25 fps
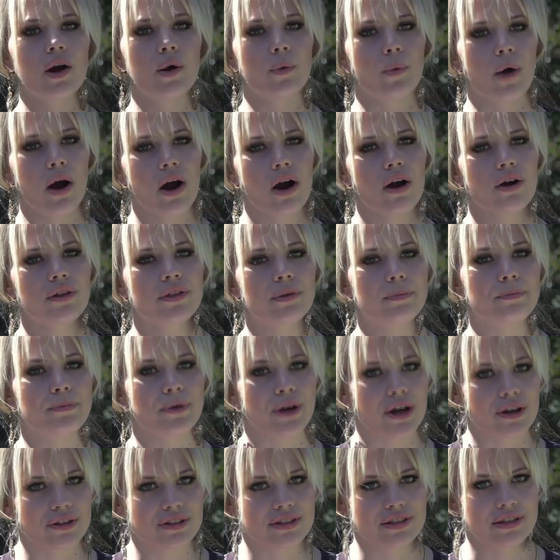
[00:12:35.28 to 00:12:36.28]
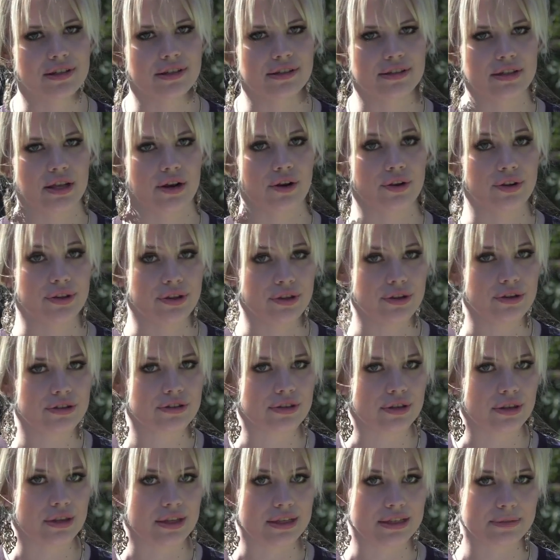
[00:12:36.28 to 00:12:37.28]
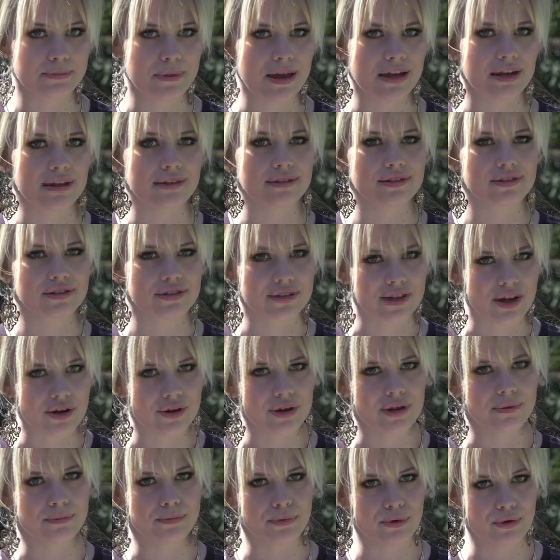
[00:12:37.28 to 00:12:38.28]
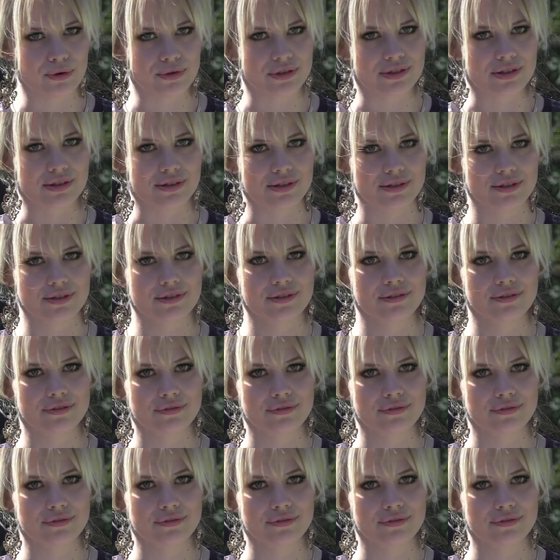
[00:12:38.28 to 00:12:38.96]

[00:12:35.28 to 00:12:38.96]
Why are the proteins that are used in these pellets so important?